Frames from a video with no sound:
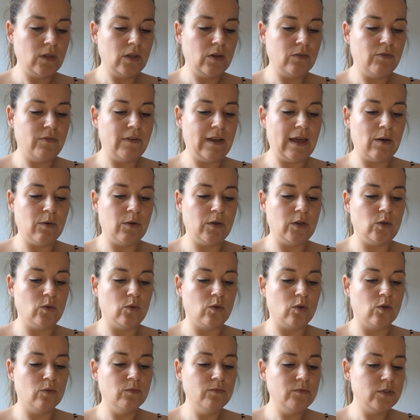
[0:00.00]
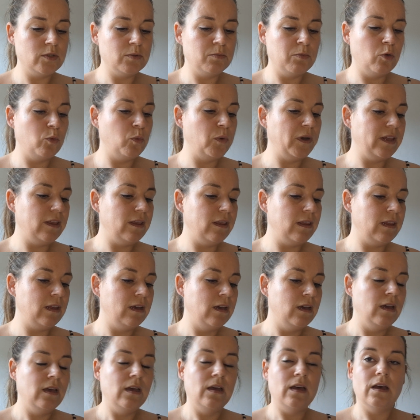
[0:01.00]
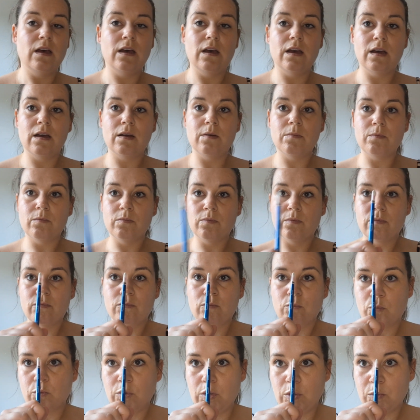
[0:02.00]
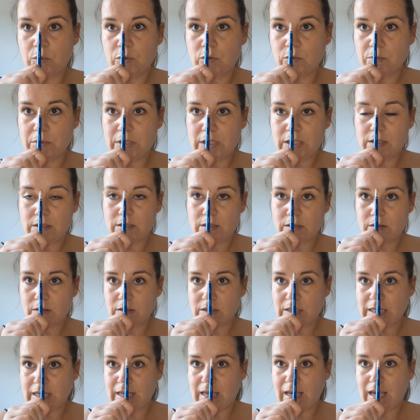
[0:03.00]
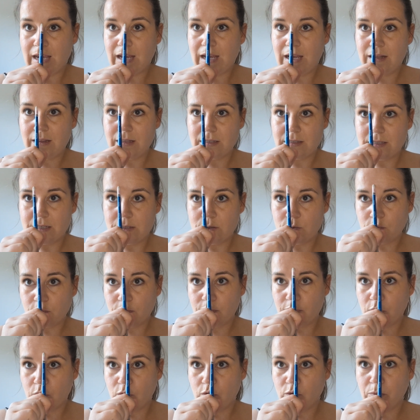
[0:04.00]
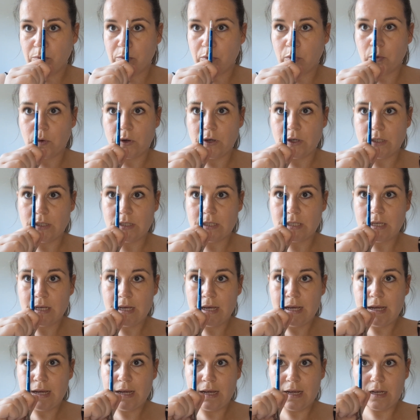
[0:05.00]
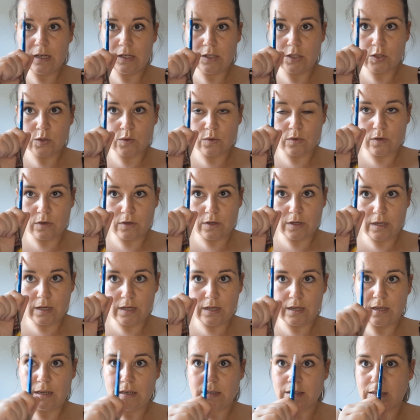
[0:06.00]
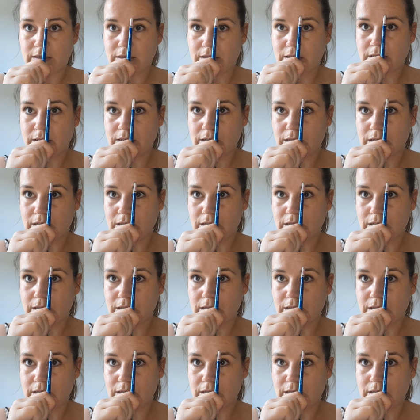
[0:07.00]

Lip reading: flower you're comfortable with. We will be starting here in the central focal point and try and